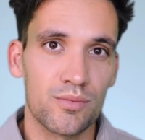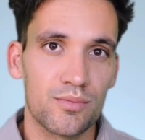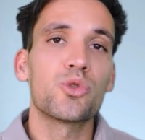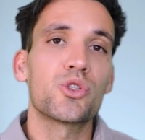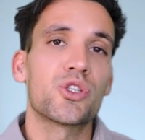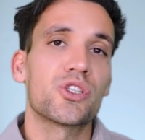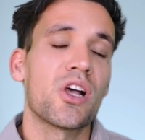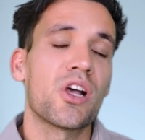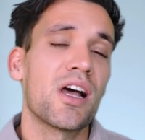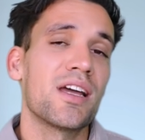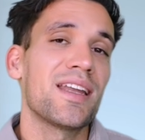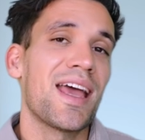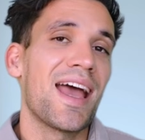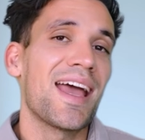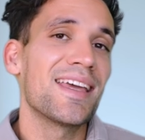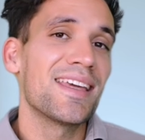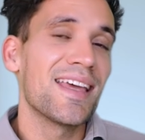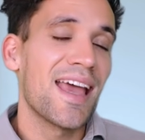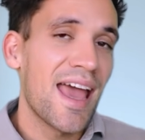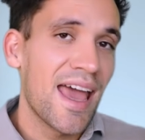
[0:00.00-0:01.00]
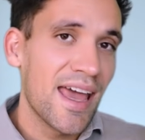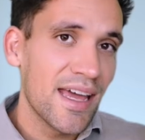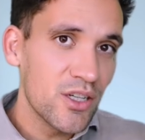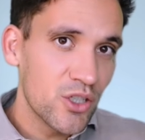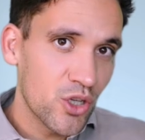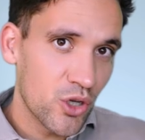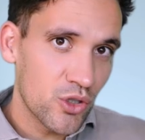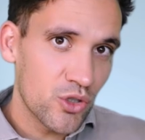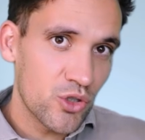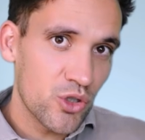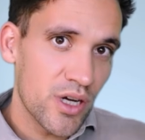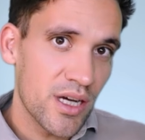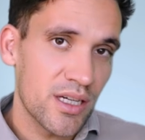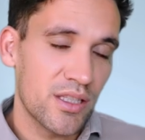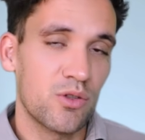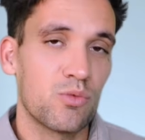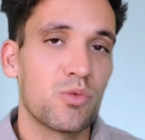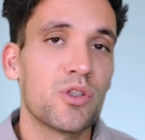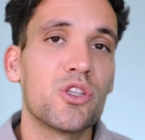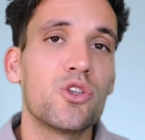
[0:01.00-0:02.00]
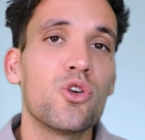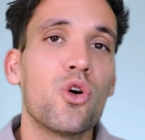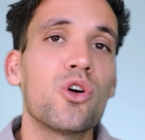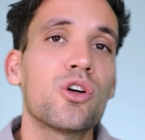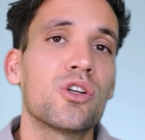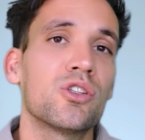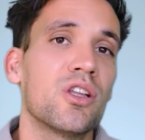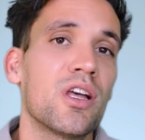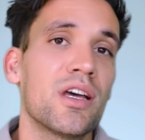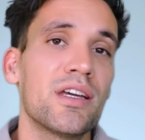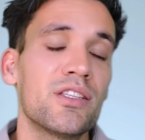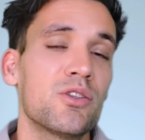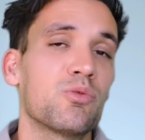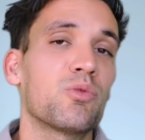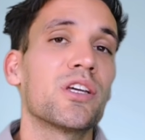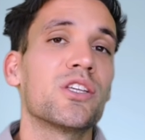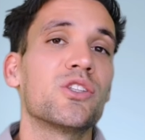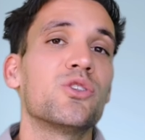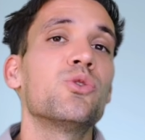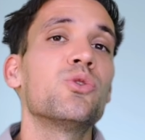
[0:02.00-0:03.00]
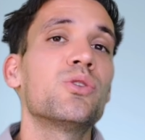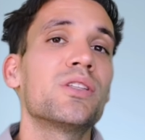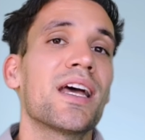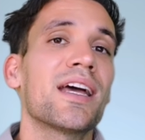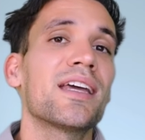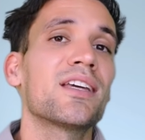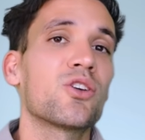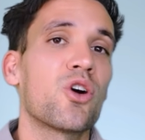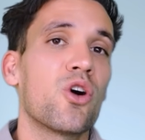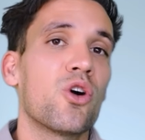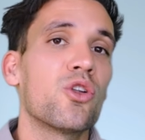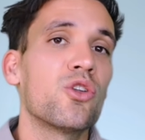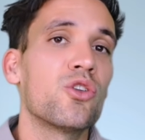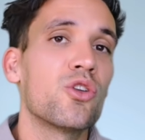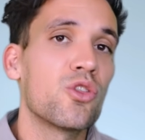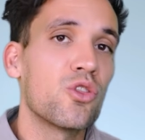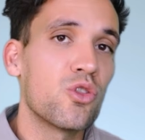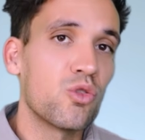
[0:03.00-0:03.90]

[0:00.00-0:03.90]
You'll sign a head contract with your client where you take on